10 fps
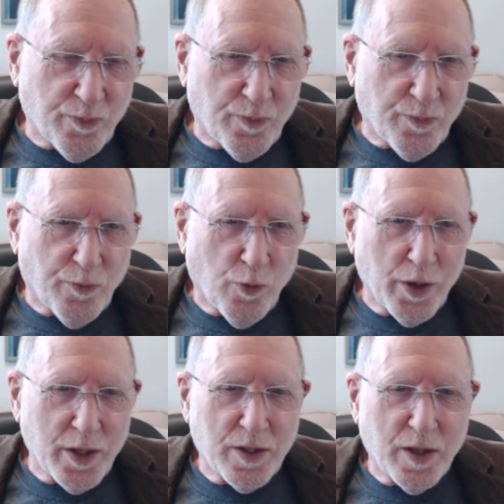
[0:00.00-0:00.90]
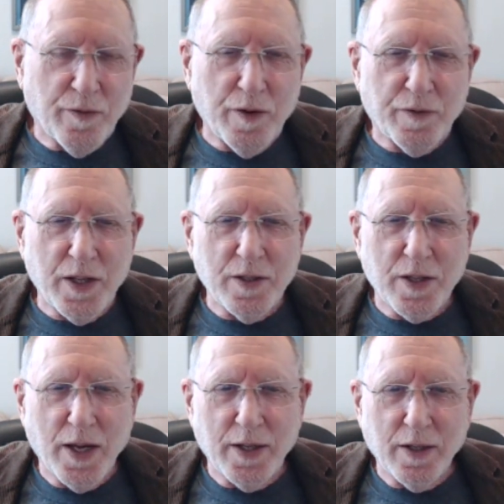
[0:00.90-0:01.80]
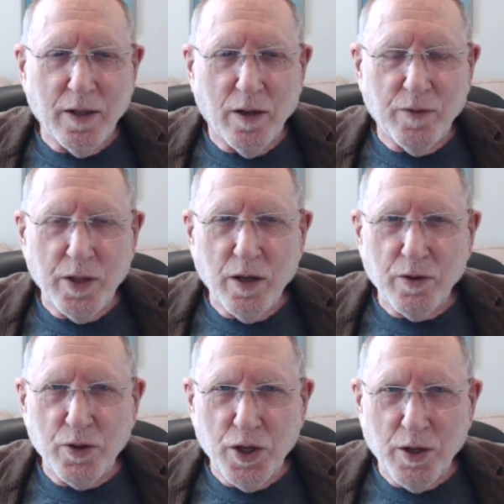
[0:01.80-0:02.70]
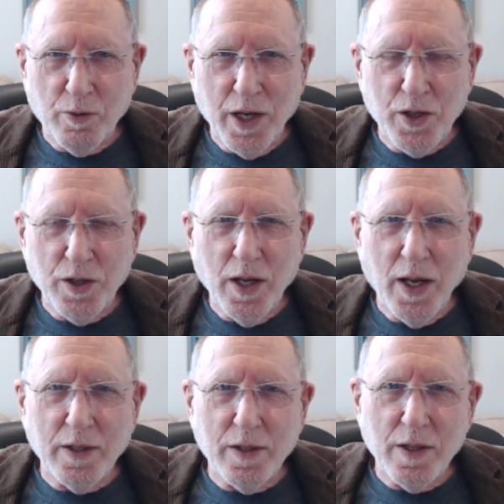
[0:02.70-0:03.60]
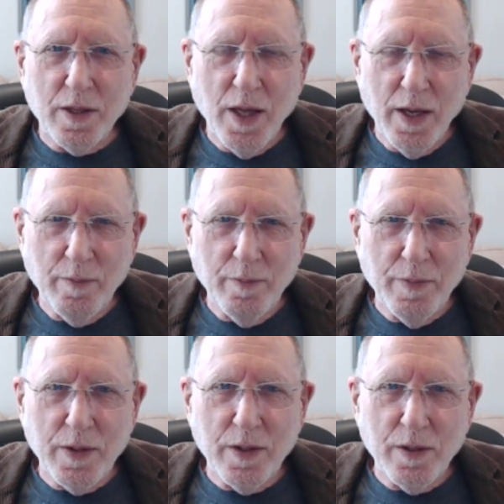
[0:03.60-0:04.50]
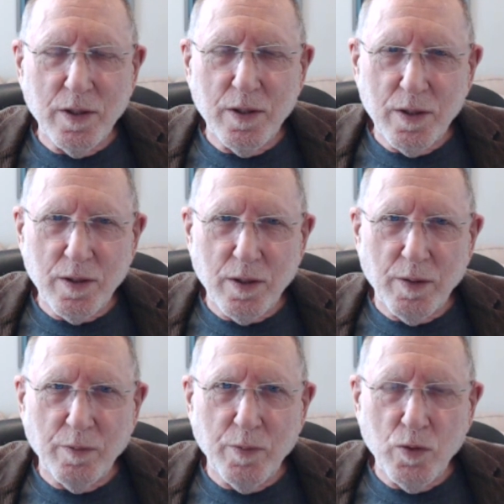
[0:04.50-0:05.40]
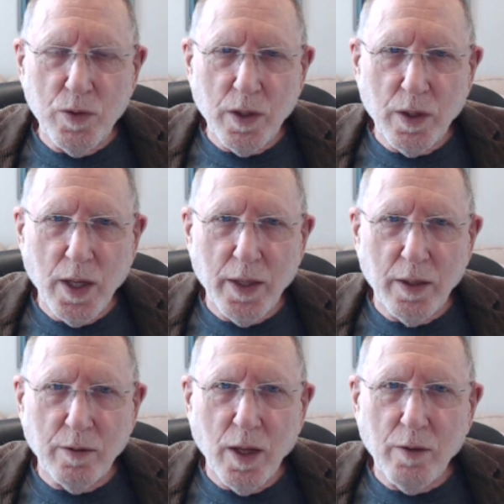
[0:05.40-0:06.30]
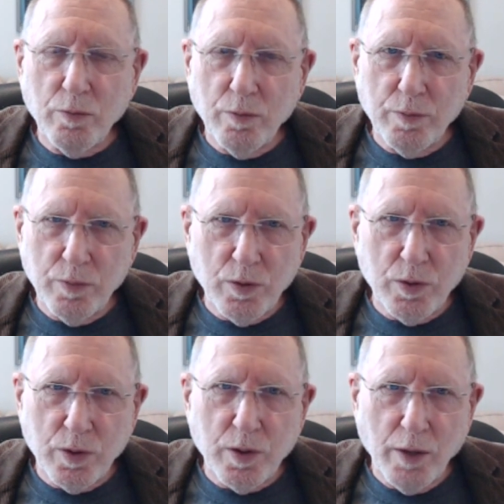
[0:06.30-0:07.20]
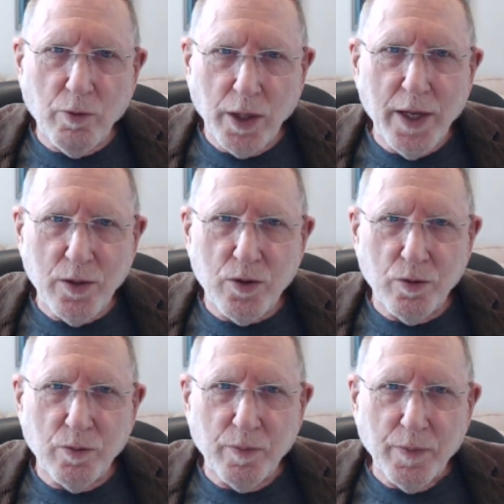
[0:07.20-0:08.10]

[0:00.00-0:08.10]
40s and 50s and of another generation. And yes, to them, this is music that they relate to.